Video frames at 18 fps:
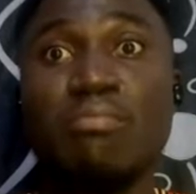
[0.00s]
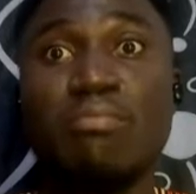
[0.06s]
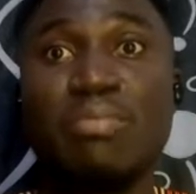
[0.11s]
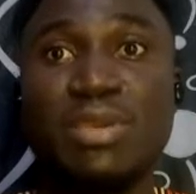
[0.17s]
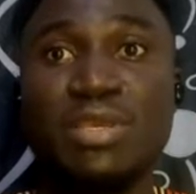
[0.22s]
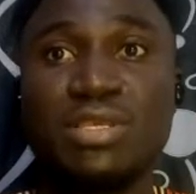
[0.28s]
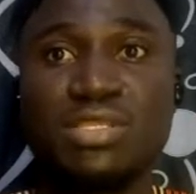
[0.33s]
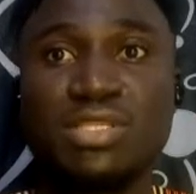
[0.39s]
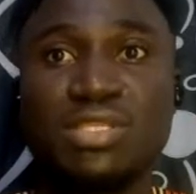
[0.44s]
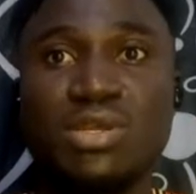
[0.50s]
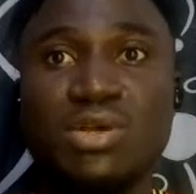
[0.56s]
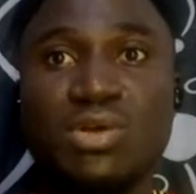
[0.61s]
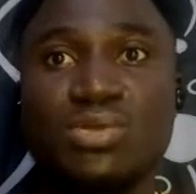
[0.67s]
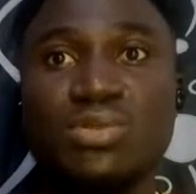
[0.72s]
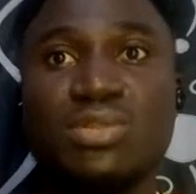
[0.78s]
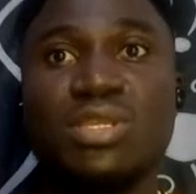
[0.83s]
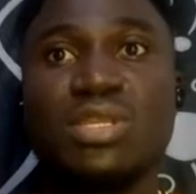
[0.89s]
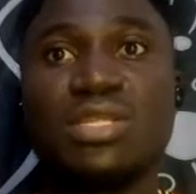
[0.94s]
based
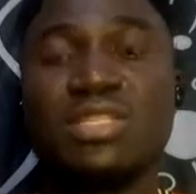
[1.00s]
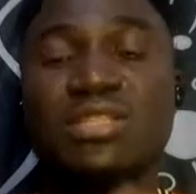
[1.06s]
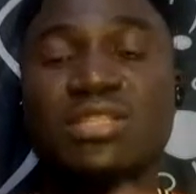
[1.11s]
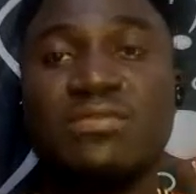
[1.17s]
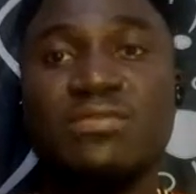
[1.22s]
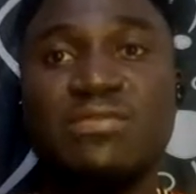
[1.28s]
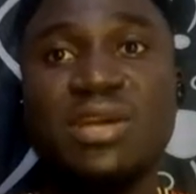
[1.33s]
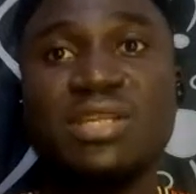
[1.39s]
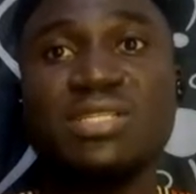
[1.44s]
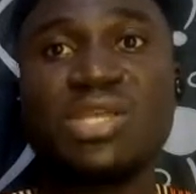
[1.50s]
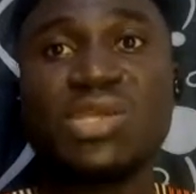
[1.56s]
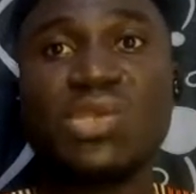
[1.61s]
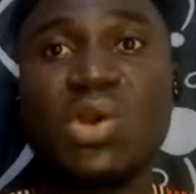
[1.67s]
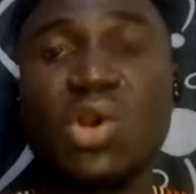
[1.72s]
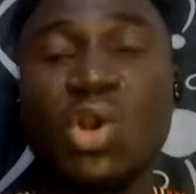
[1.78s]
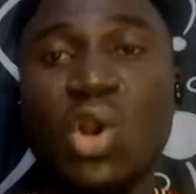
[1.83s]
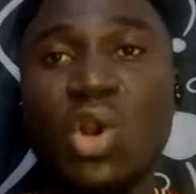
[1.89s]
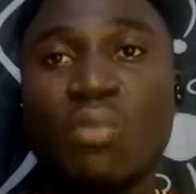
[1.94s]
on the fact that you
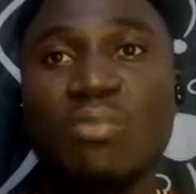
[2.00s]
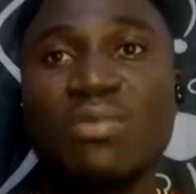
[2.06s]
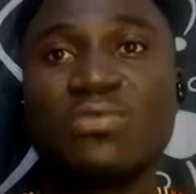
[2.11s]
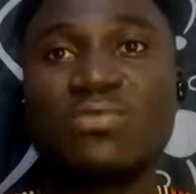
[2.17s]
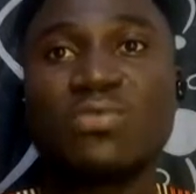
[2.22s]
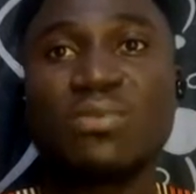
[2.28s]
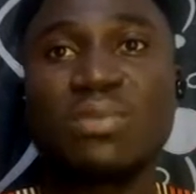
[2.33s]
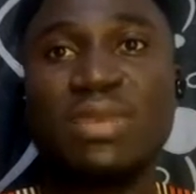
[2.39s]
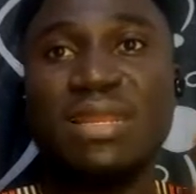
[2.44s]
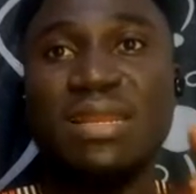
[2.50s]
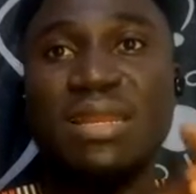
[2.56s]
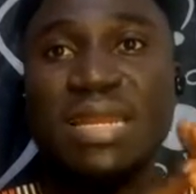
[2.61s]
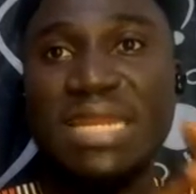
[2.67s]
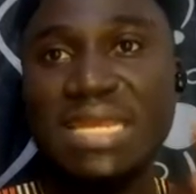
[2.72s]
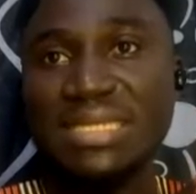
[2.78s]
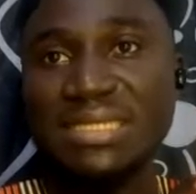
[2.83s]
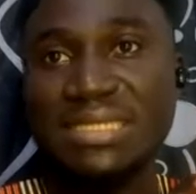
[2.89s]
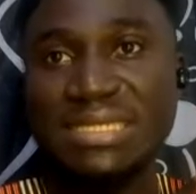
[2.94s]
are coming from a
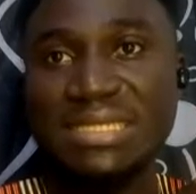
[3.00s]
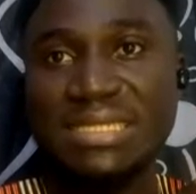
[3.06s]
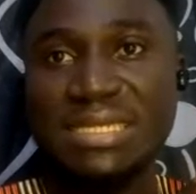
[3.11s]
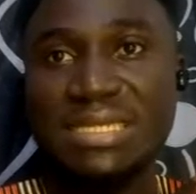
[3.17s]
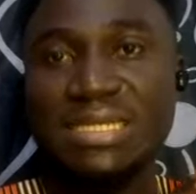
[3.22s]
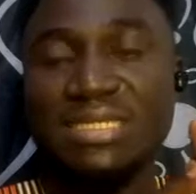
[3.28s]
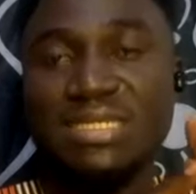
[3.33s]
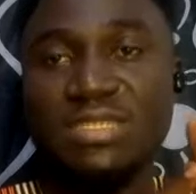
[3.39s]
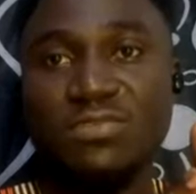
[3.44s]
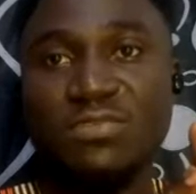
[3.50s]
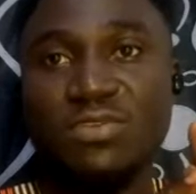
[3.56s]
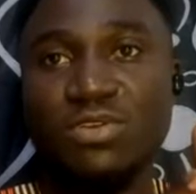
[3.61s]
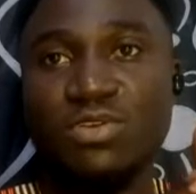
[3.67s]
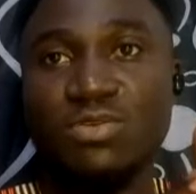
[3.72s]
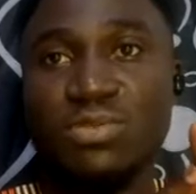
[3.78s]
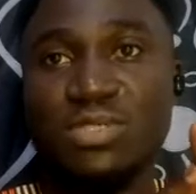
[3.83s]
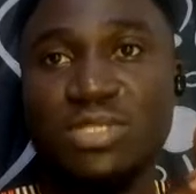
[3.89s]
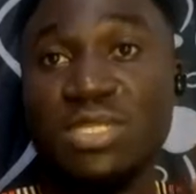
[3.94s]
less
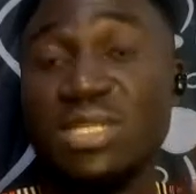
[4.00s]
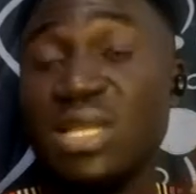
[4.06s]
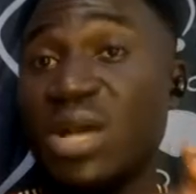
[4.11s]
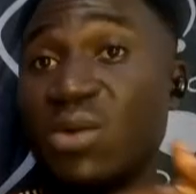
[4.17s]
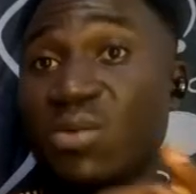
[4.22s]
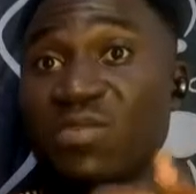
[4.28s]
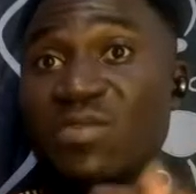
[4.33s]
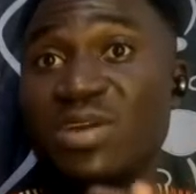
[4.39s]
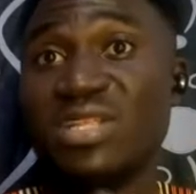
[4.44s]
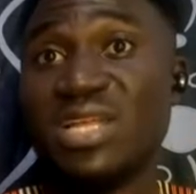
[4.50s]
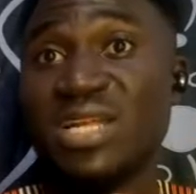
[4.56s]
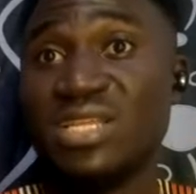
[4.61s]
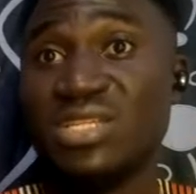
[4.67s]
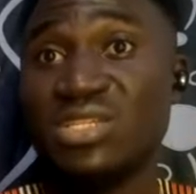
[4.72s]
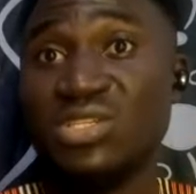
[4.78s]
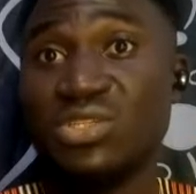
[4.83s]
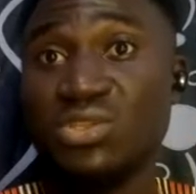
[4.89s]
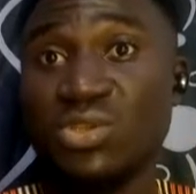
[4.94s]
developed state. However, that
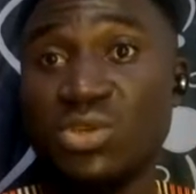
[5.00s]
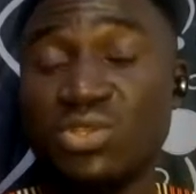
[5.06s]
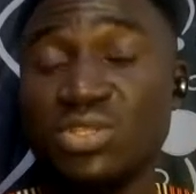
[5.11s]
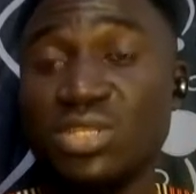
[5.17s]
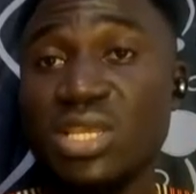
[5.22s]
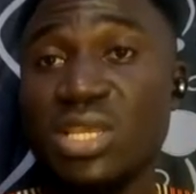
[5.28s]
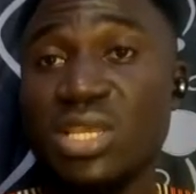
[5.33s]
is not